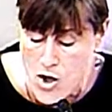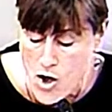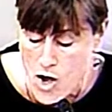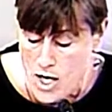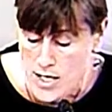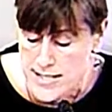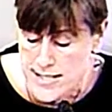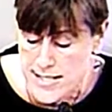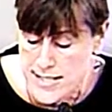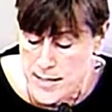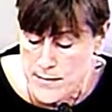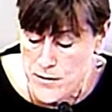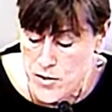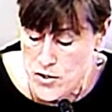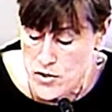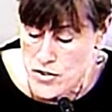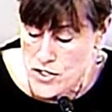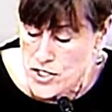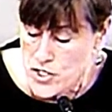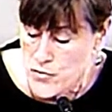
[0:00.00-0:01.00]
On some
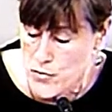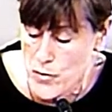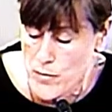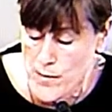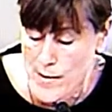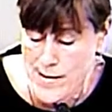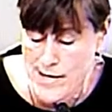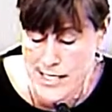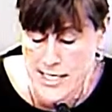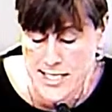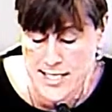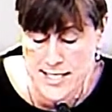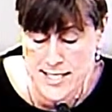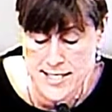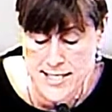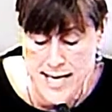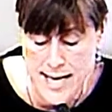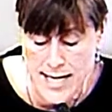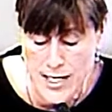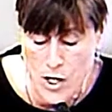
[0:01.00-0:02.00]
streets, we may need to
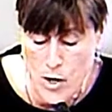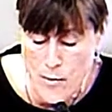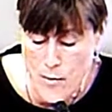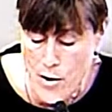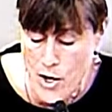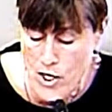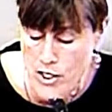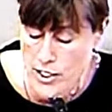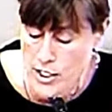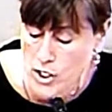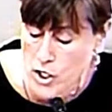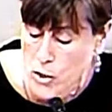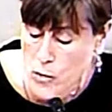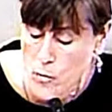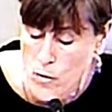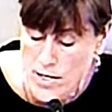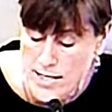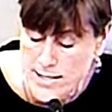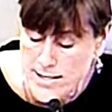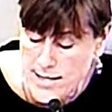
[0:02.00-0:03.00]
take out parking on
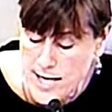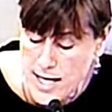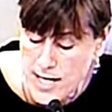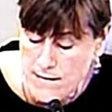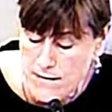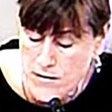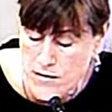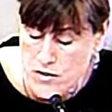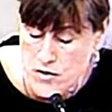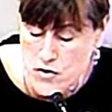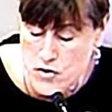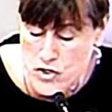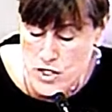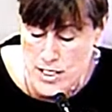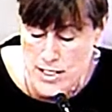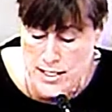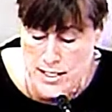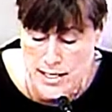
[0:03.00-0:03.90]
one side of the street,